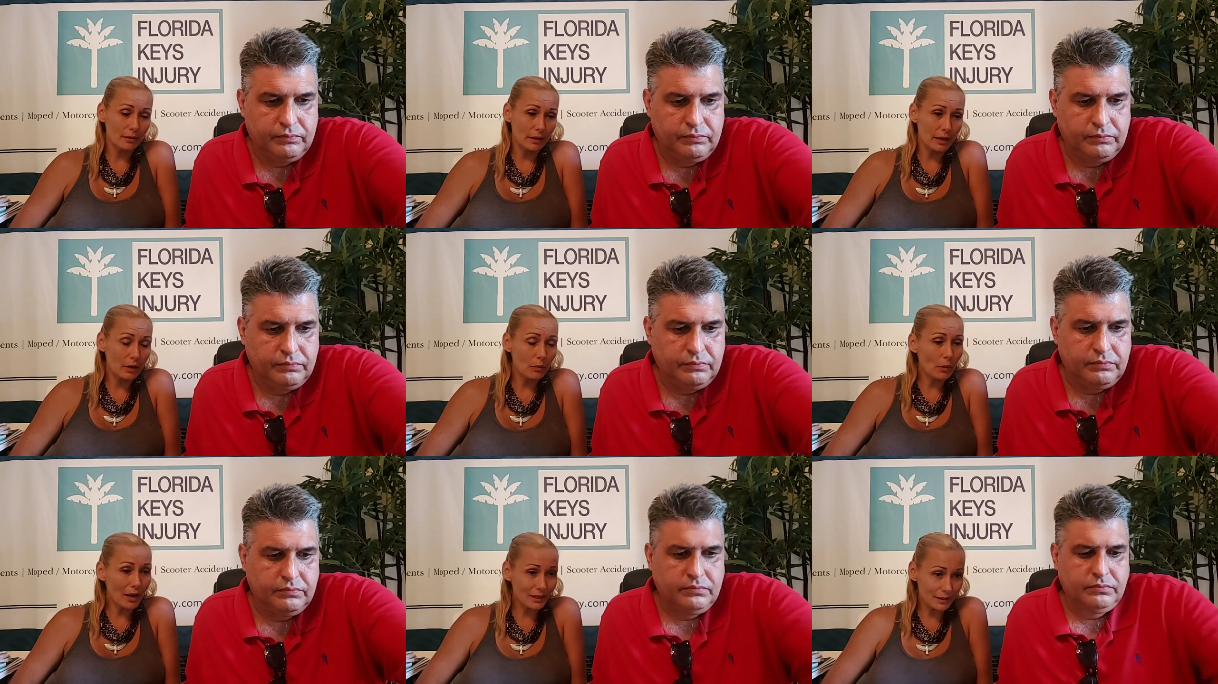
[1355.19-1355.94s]
Speaker 1: Key
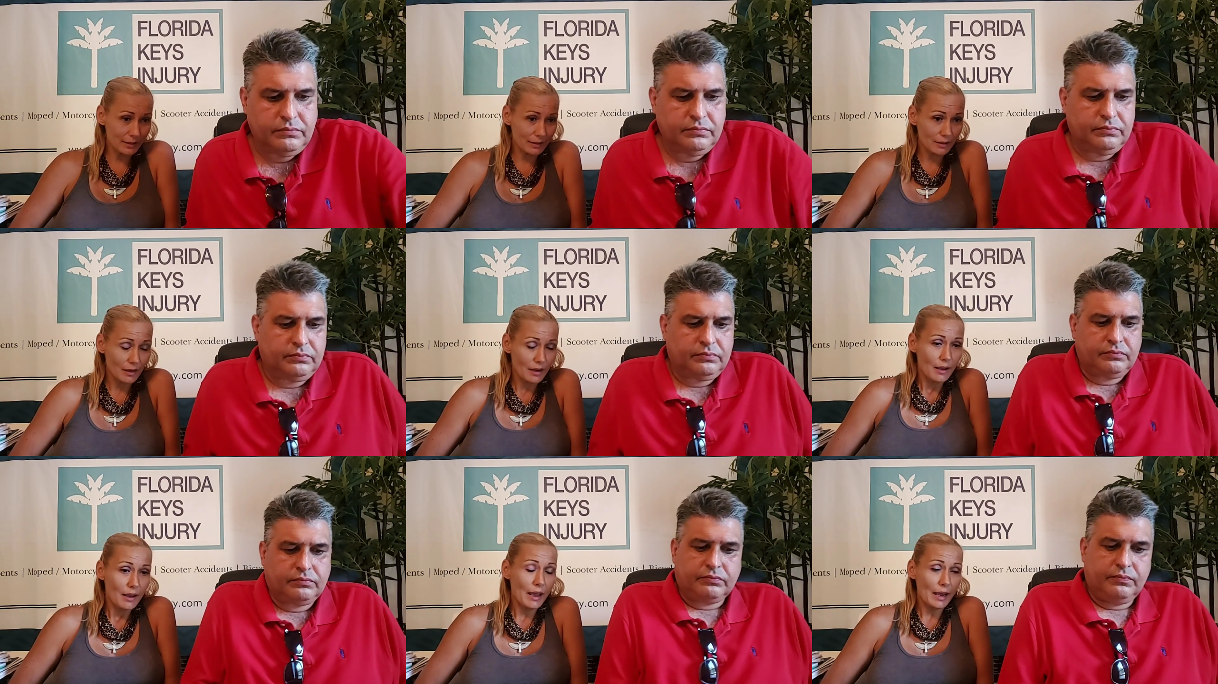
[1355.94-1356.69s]
West's
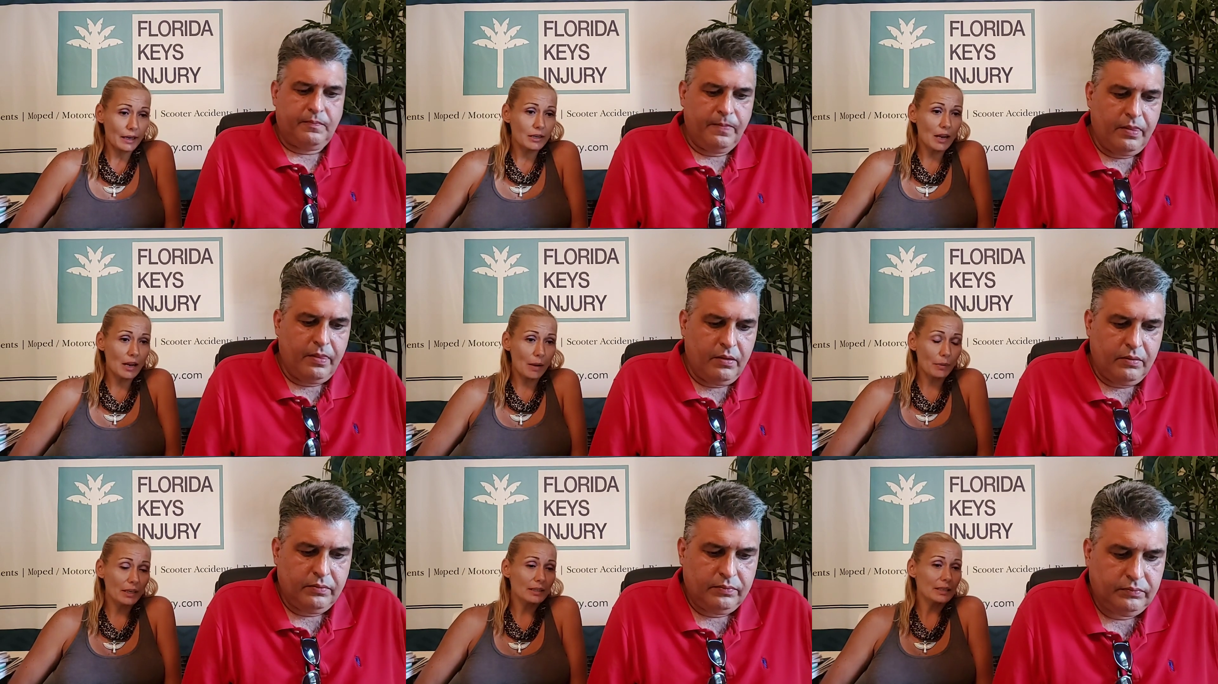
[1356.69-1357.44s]

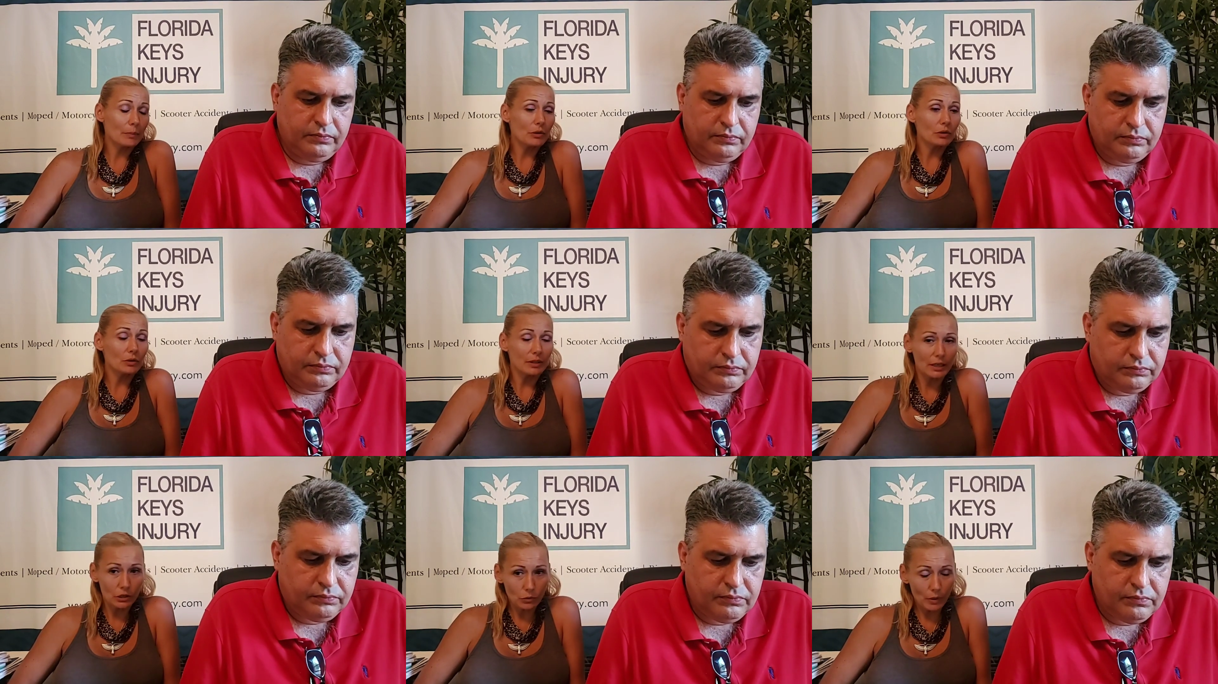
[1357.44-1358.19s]
economic
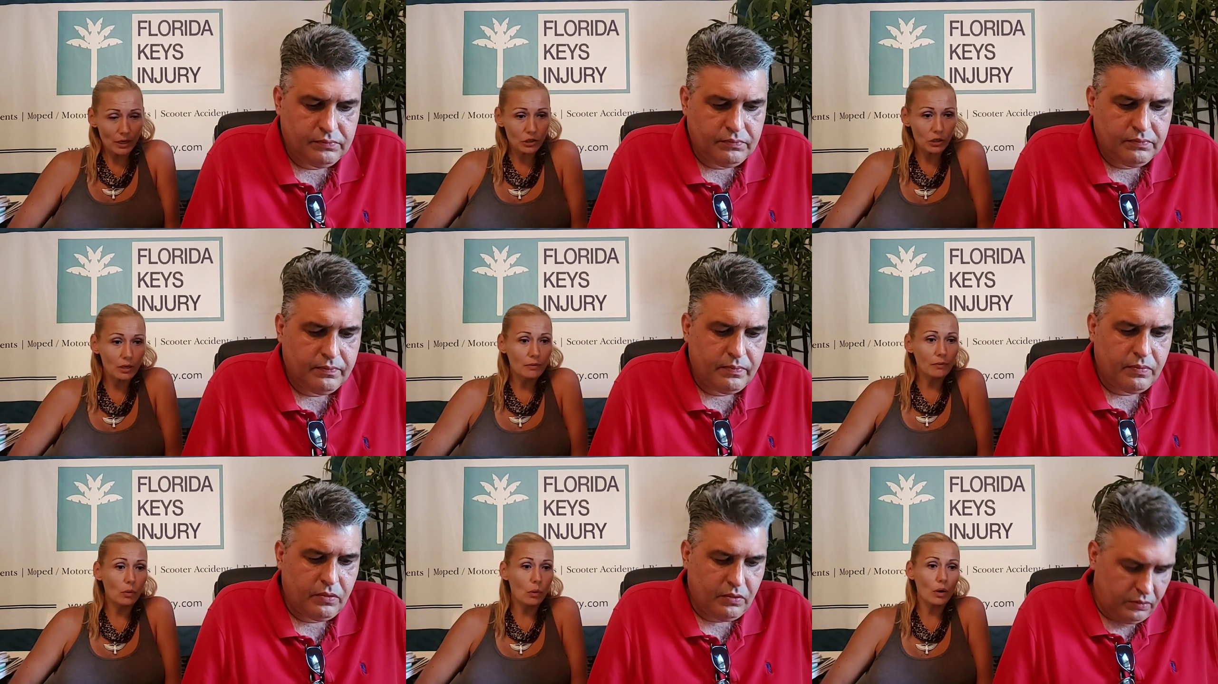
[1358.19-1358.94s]
situation
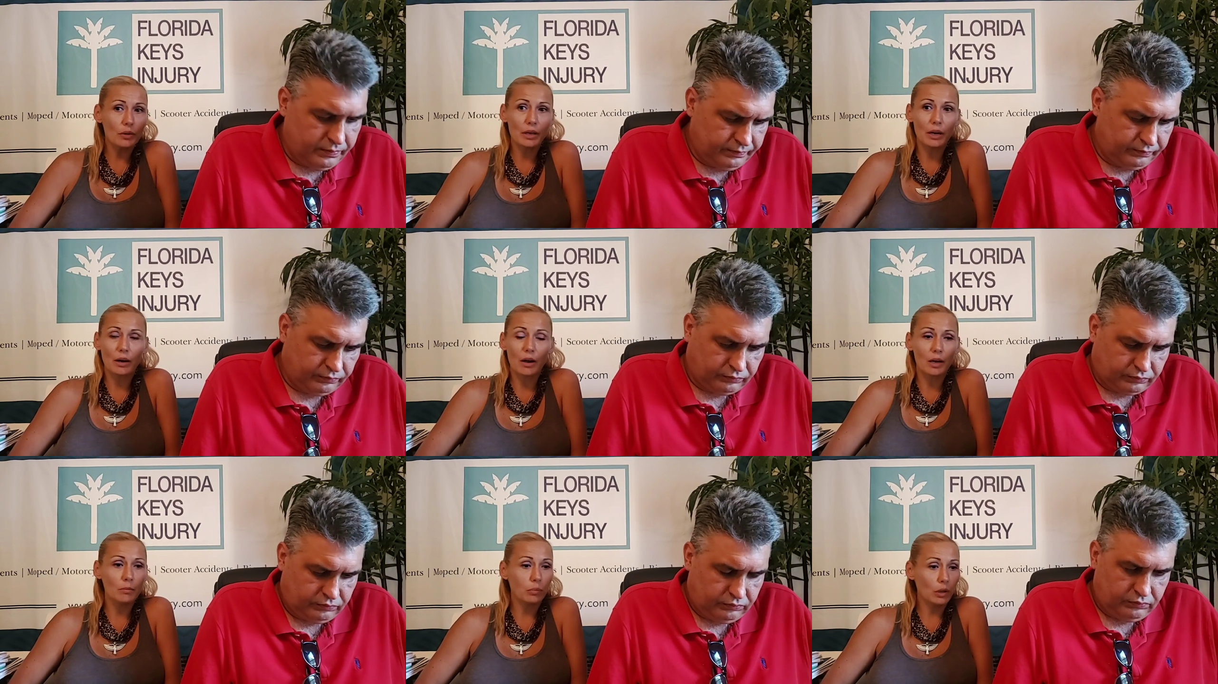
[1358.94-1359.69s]
for their
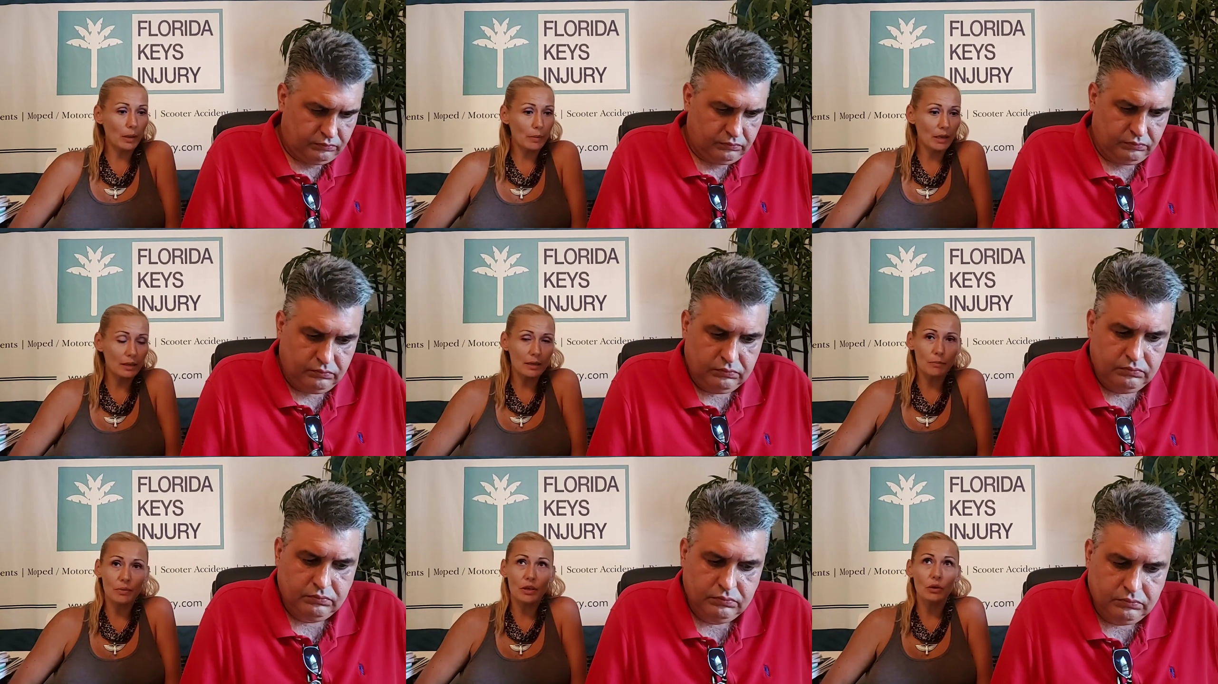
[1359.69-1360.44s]
unemployment,
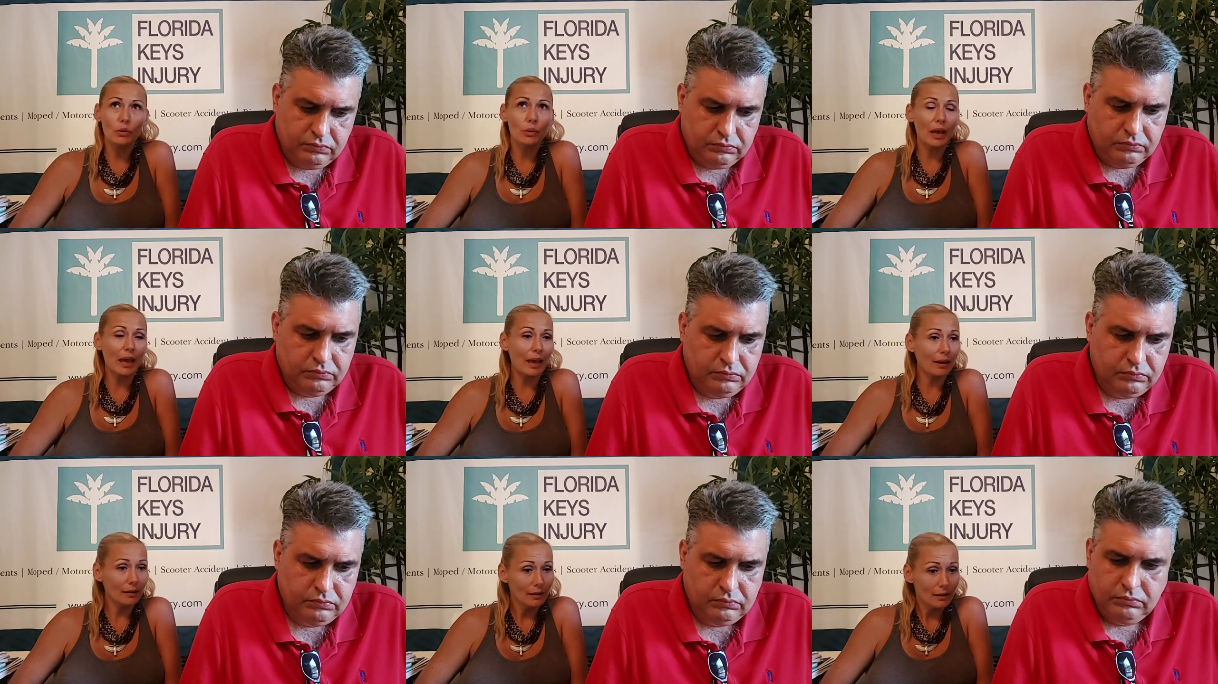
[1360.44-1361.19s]
the
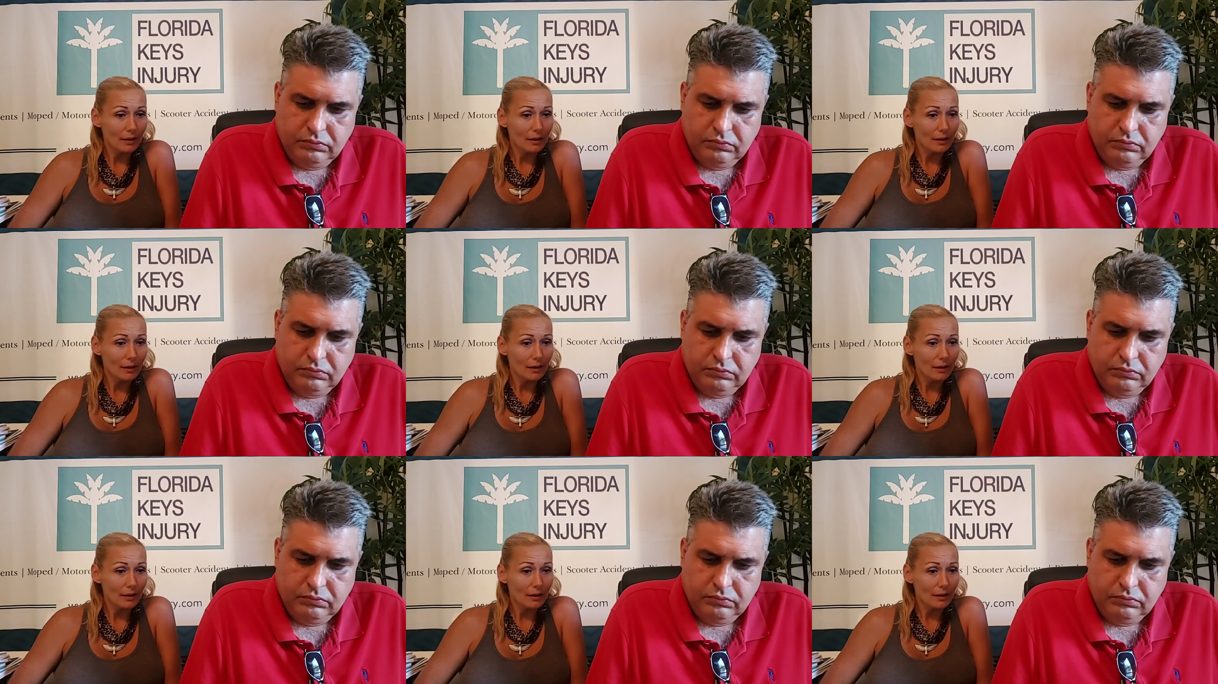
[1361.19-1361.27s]
PUA